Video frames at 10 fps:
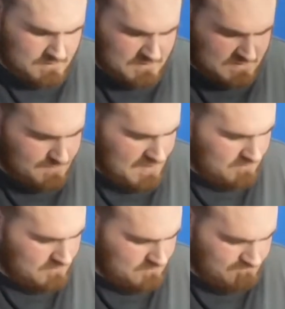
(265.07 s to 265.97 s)
just
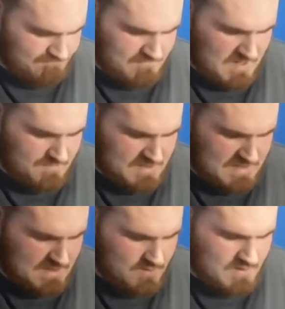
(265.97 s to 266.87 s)
about maybe
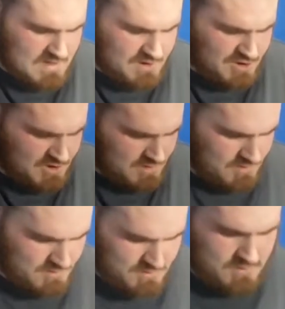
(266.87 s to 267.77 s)
here-ish.
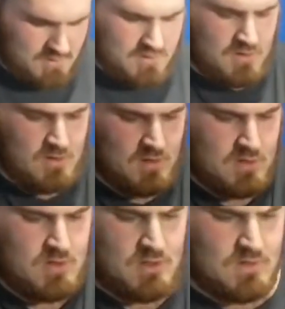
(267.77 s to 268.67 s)

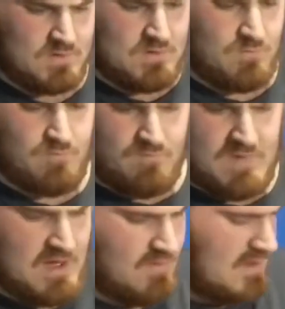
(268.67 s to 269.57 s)
So
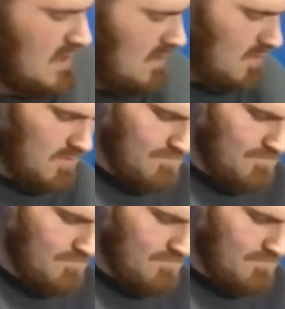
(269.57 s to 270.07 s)
here and here.